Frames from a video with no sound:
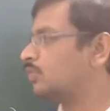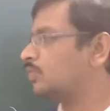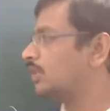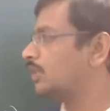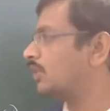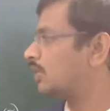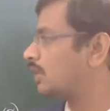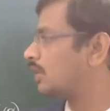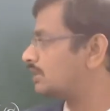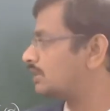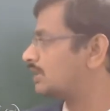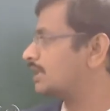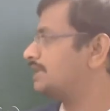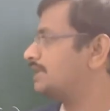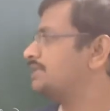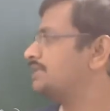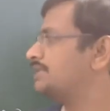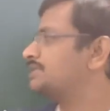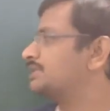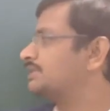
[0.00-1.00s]
we have got the
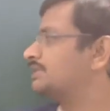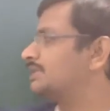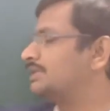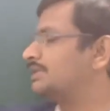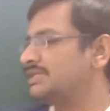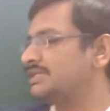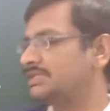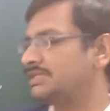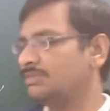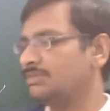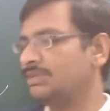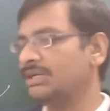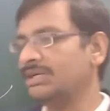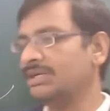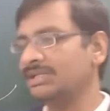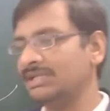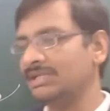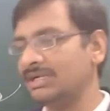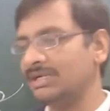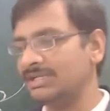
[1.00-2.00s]
condition that dz by
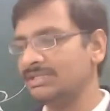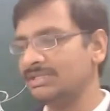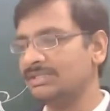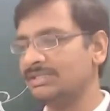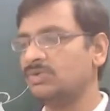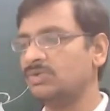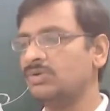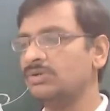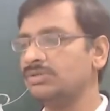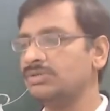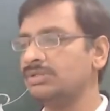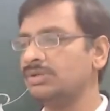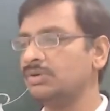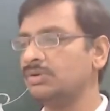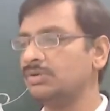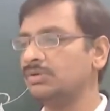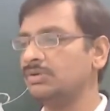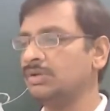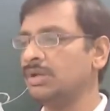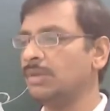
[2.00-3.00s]
d theta is equal to
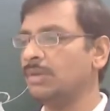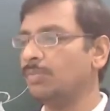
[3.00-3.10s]
0,